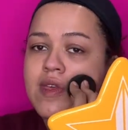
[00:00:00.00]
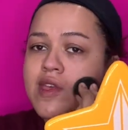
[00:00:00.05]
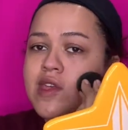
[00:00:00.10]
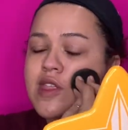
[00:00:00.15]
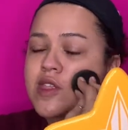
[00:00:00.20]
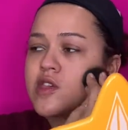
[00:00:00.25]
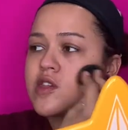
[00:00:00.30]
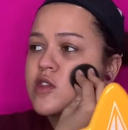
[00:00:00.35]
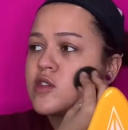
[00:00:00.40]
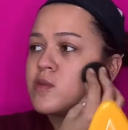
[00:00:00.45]

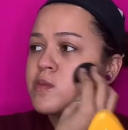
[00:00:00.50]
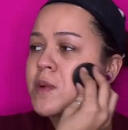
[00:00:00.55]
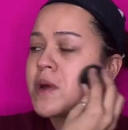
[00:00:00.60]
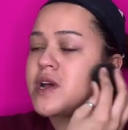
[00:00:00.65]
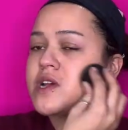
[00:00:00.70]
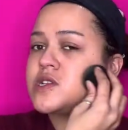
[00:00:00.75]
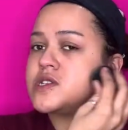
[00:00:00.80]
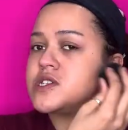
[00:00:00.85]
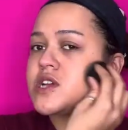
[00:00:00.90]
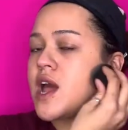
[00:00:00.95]
This
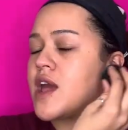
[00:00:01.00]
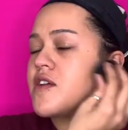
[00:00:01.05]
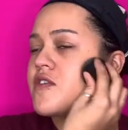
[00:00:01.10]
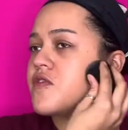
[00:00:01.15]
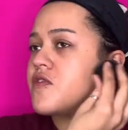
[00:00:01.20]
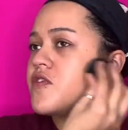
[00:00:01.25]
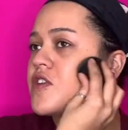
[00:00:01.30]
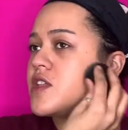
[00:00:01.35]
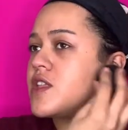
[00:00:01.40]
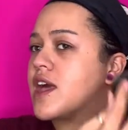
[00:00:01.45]
sponge, I
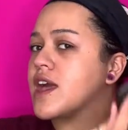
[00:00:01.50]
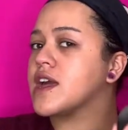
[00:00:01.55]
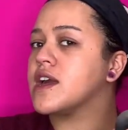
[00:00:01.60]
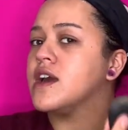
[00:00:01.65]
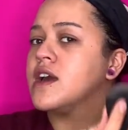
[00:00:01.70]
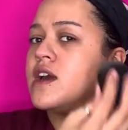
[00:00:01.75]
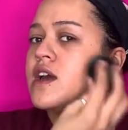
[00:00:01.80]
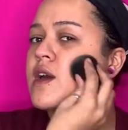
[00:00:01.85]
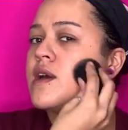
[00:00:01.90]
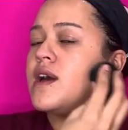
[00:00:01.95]
feel like
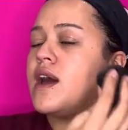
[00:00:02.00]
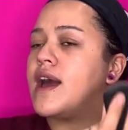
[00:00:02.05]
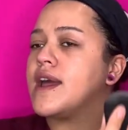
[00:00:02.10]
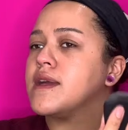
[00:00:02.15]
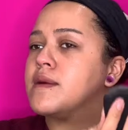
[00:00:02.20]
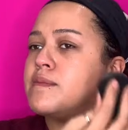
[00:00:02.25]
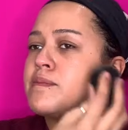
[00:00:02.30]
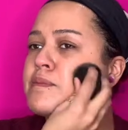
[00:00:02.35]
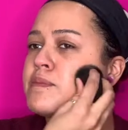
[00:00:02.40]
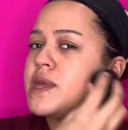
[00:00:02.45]
I
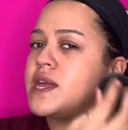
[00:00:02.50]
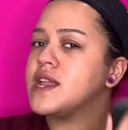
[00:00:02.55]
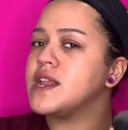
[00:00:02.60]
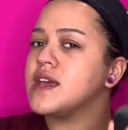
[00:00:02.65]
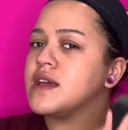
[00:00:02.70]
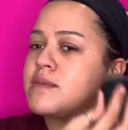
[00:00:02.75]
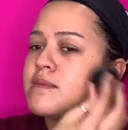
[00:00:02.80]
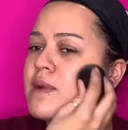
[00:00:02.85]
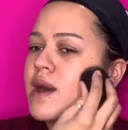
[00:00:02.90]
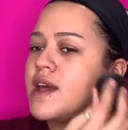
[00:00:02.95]
am
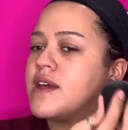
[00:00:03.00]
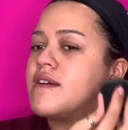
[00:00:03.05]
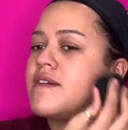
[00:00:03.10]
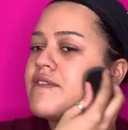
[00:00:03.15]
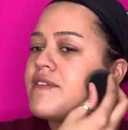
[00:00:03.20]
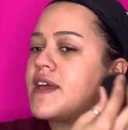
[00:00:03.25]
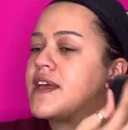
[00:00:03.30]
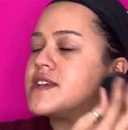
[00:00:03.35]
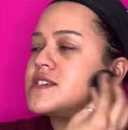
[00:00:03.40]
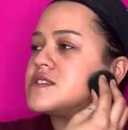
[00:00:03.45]
beating my
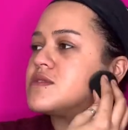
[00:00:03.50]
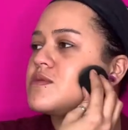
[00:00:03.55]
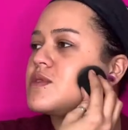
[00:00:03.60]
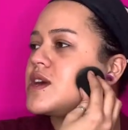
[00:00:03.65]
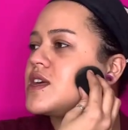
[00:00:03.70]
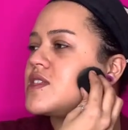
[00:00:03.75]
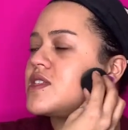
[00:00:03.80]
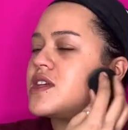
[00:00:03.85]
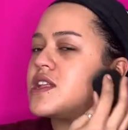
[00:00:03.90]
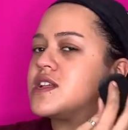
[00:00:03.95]
face
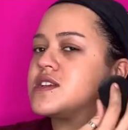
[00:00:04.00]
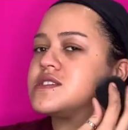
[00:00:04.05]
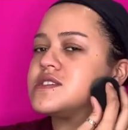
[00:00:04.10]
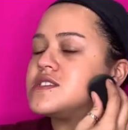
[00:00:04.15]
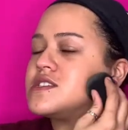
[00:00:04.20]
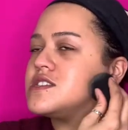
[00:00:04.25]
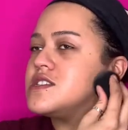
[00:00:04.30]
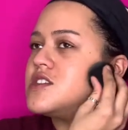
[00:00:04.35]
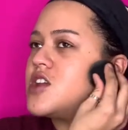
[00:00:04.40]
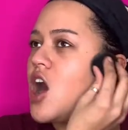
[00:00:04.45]
with. It is
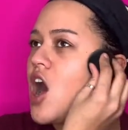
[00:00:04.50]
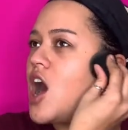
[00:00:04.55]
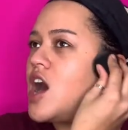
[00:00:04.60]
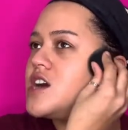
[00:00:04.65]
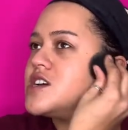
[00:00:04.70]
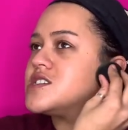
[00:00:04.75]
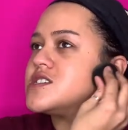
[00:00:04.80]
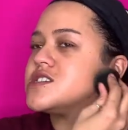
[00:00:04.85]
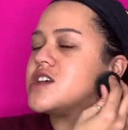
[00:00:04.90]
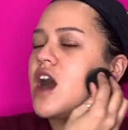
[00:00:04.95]

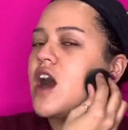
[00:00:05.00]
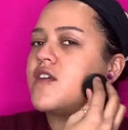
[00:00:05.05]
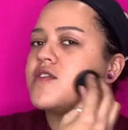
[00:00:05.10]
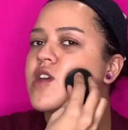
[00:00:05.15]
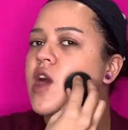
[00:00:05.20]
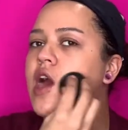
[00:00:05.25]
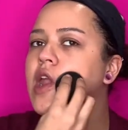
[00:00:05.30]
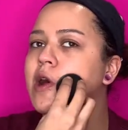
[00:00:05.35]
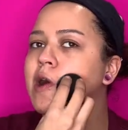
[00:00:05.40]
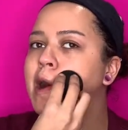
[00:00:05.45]
not soft
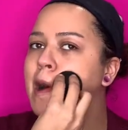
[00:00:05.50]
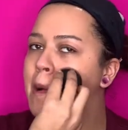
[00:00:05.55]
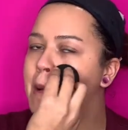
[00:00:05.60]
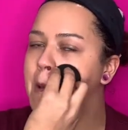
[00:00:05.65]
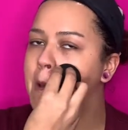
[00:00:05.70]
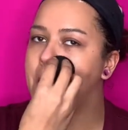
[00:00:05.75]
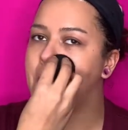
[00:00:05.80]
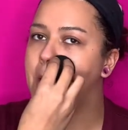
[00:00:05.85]
at all.